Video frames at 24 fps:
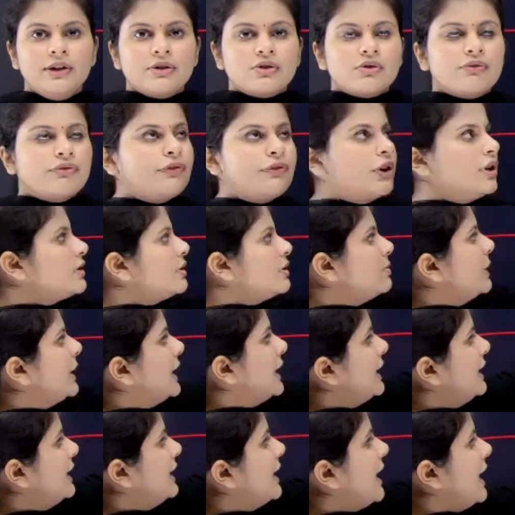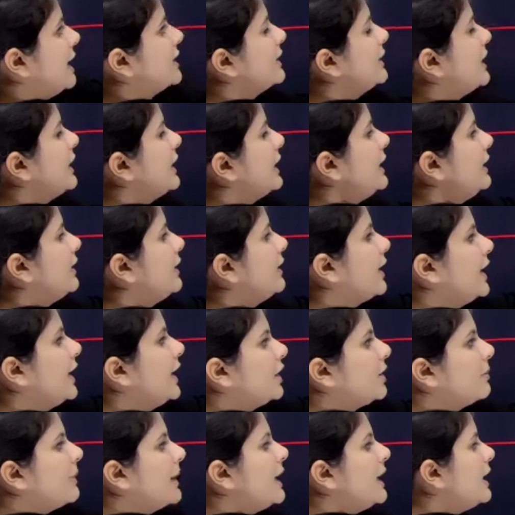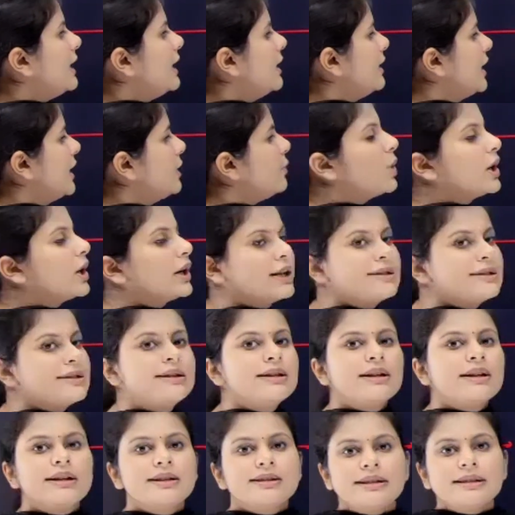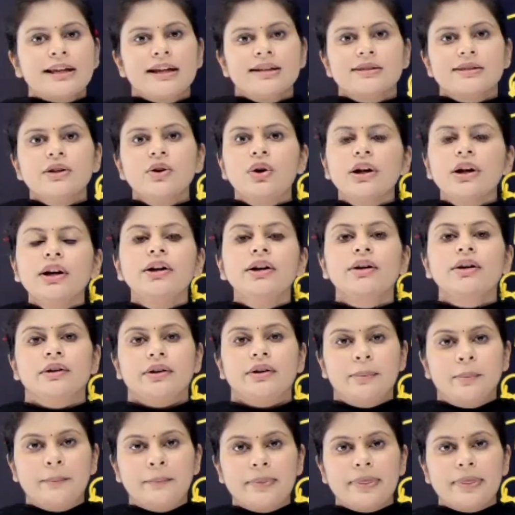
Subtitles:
So first materiality, treatment, and then what is the risk as an auditor.